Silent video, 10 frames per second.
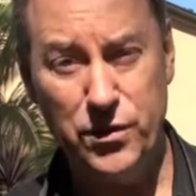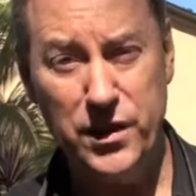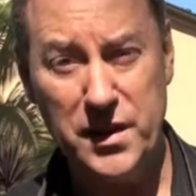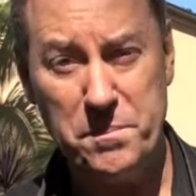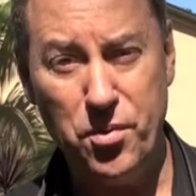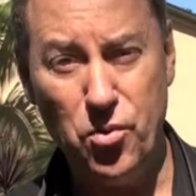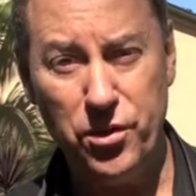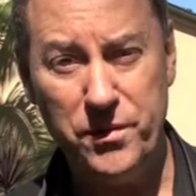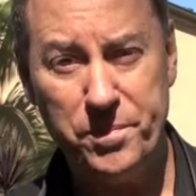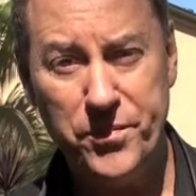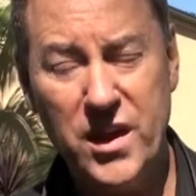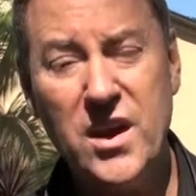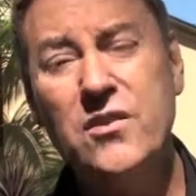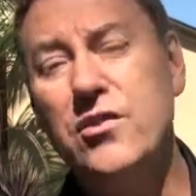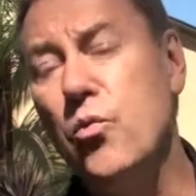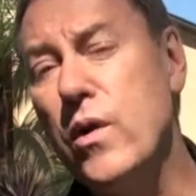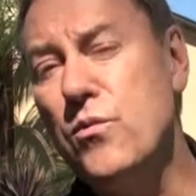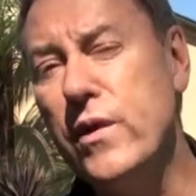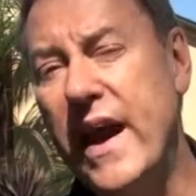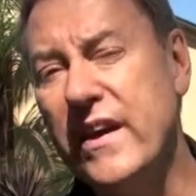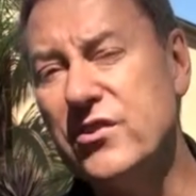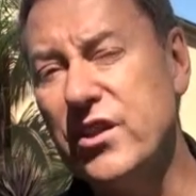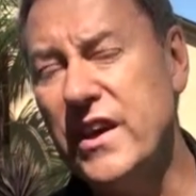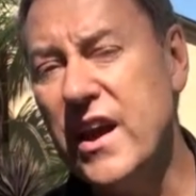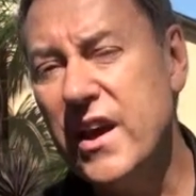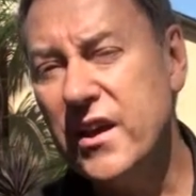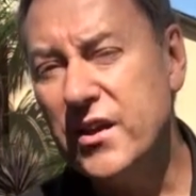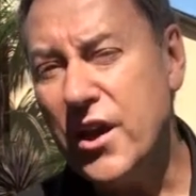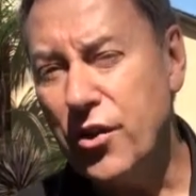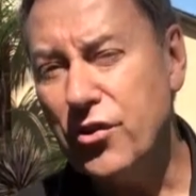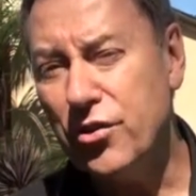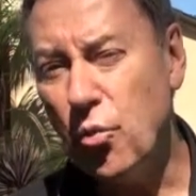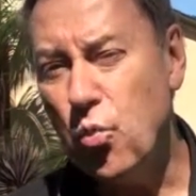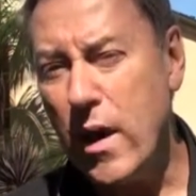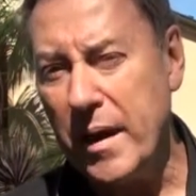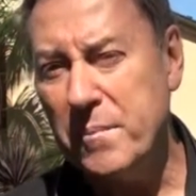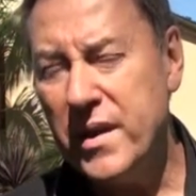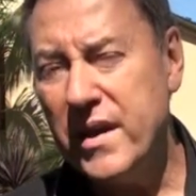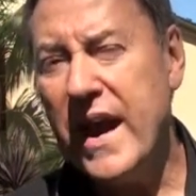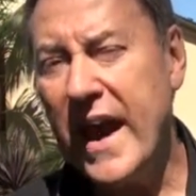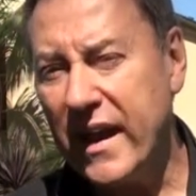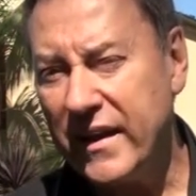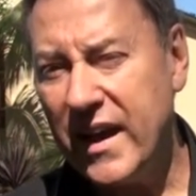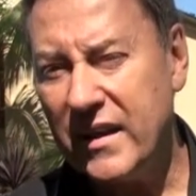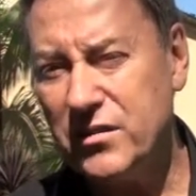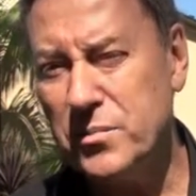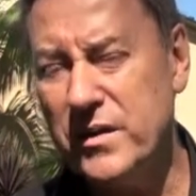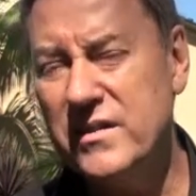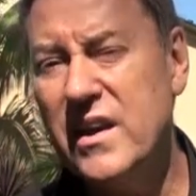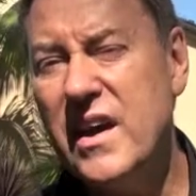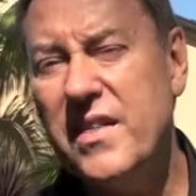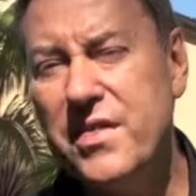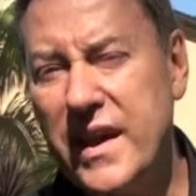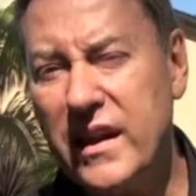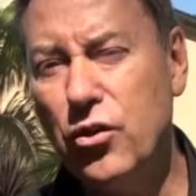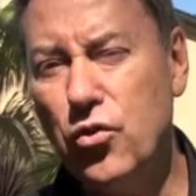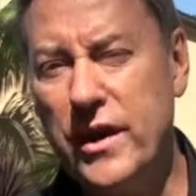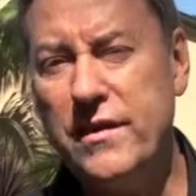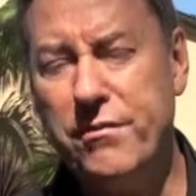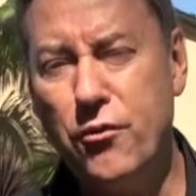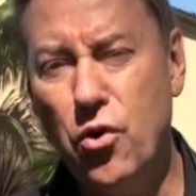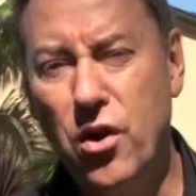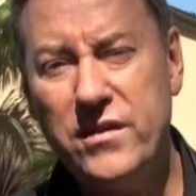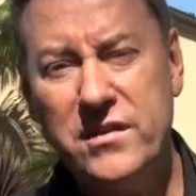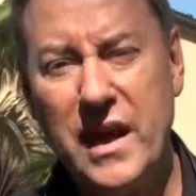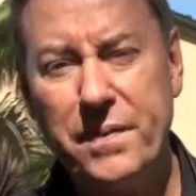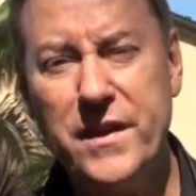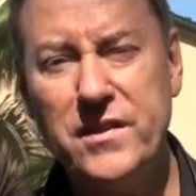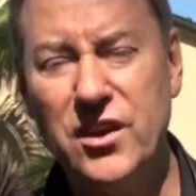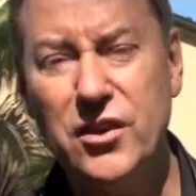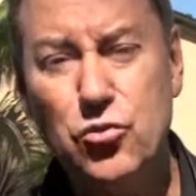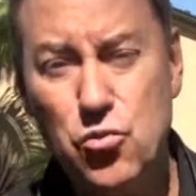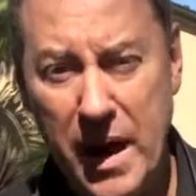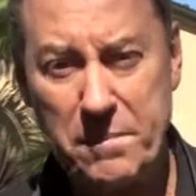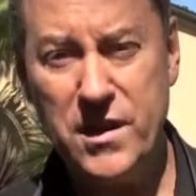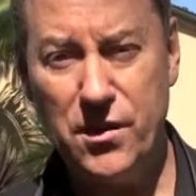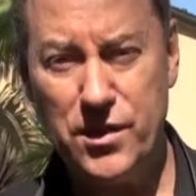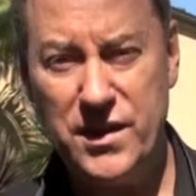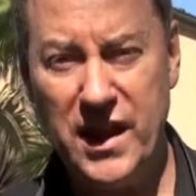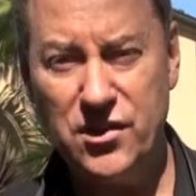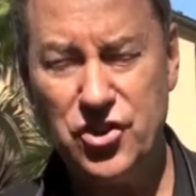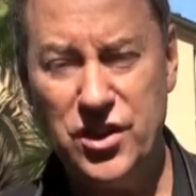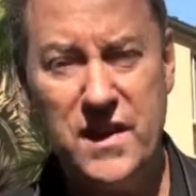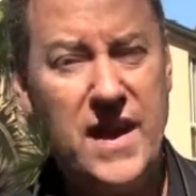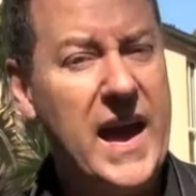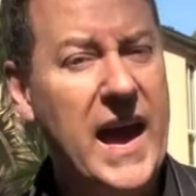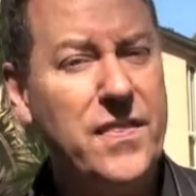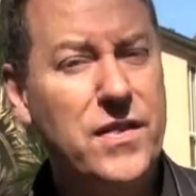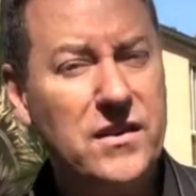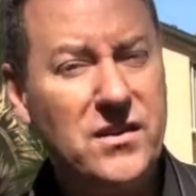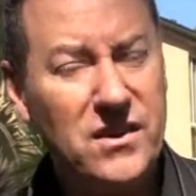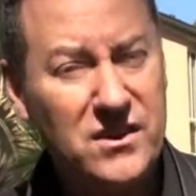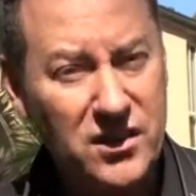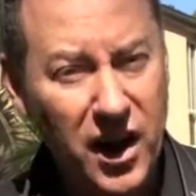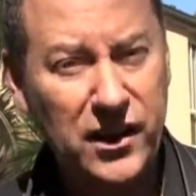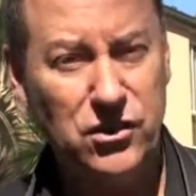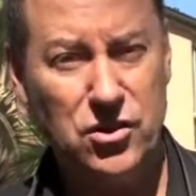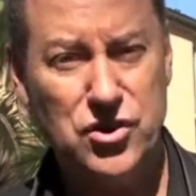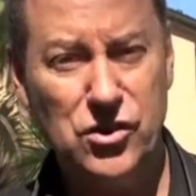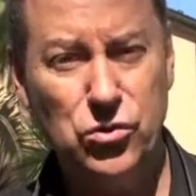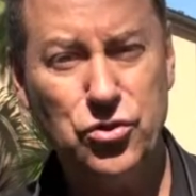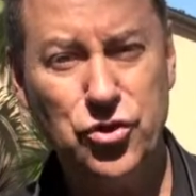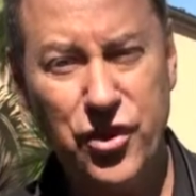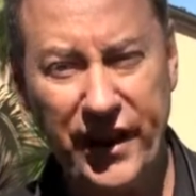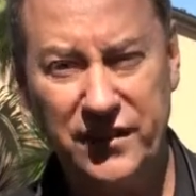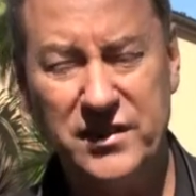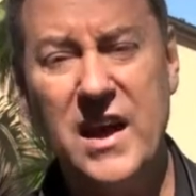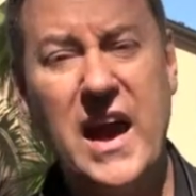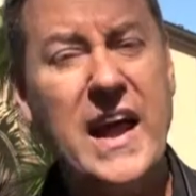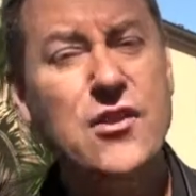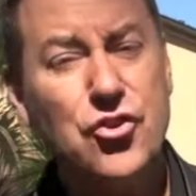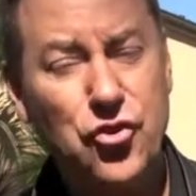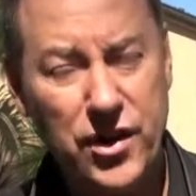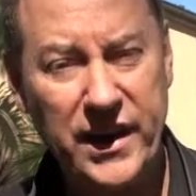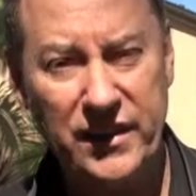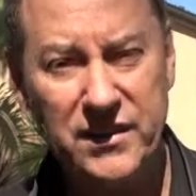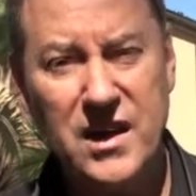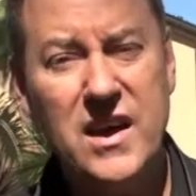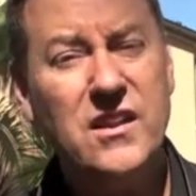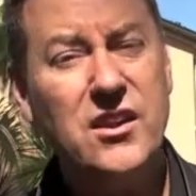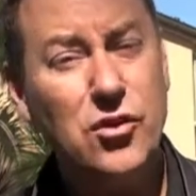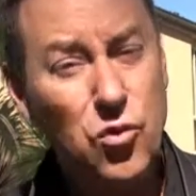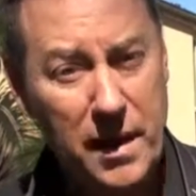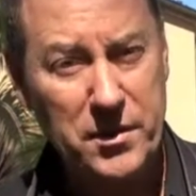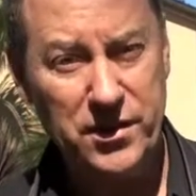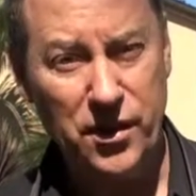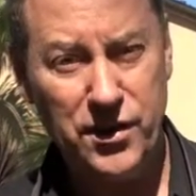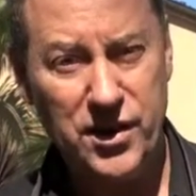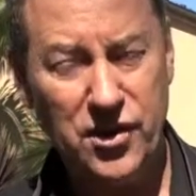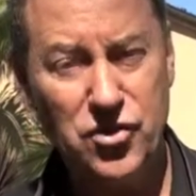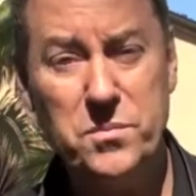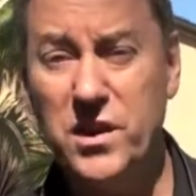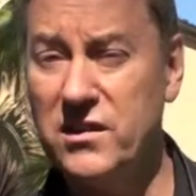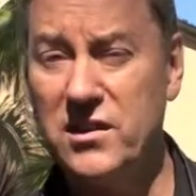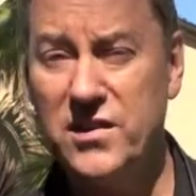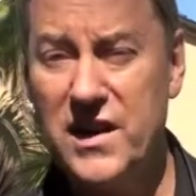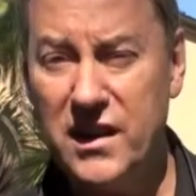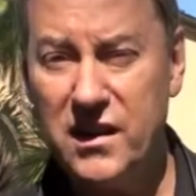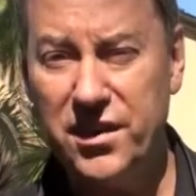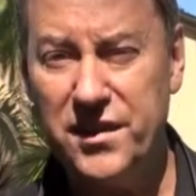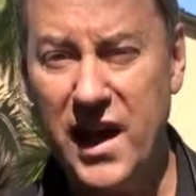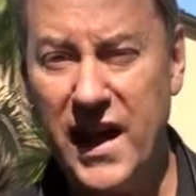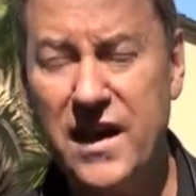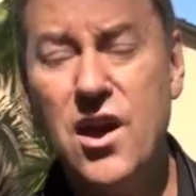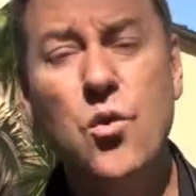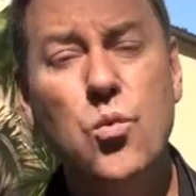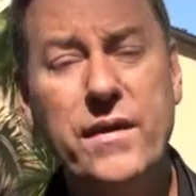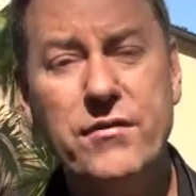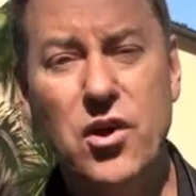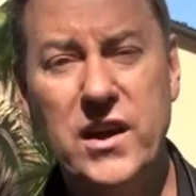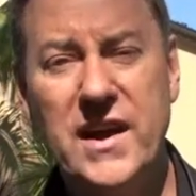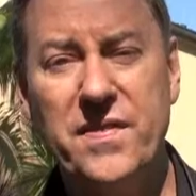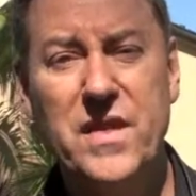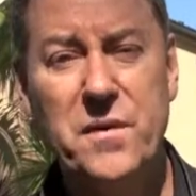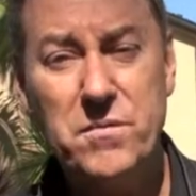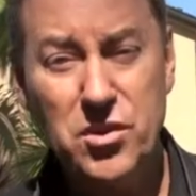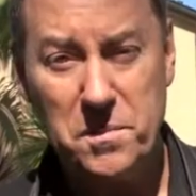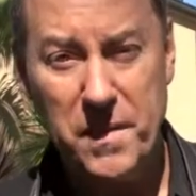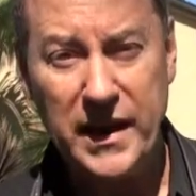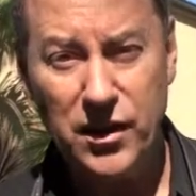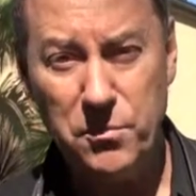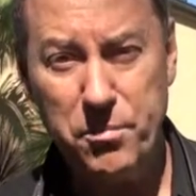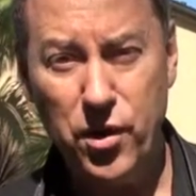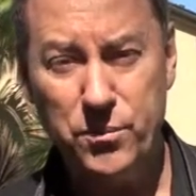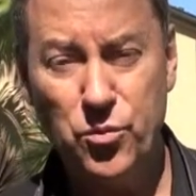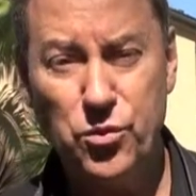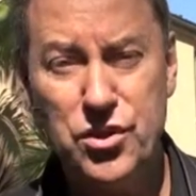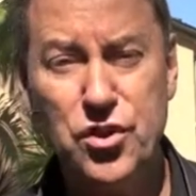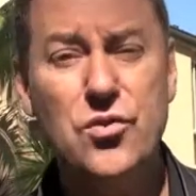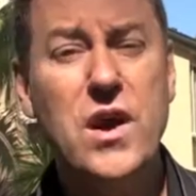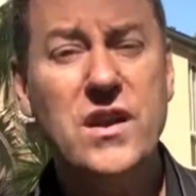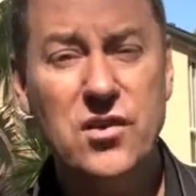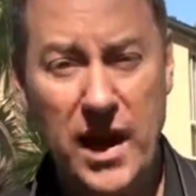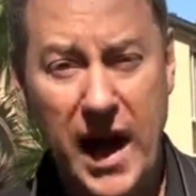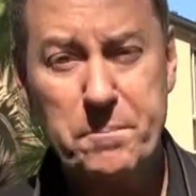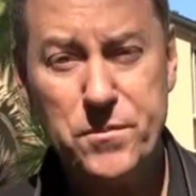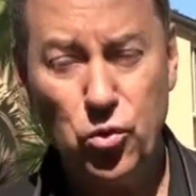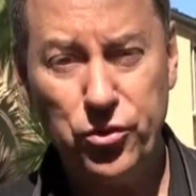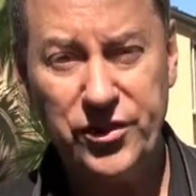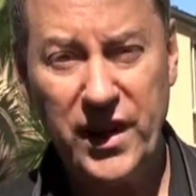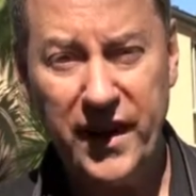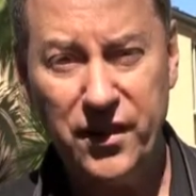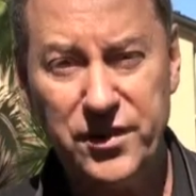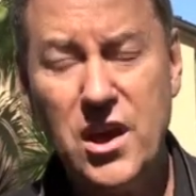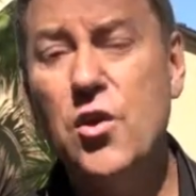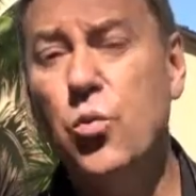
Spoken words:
really important. So when we actually go to the web, our customers, they're looking for something to grab their attention, and there's psychological tricks and triggers to grabbing their attention, because at the end of the day we've got to get them to make an appointment with you to up your sales.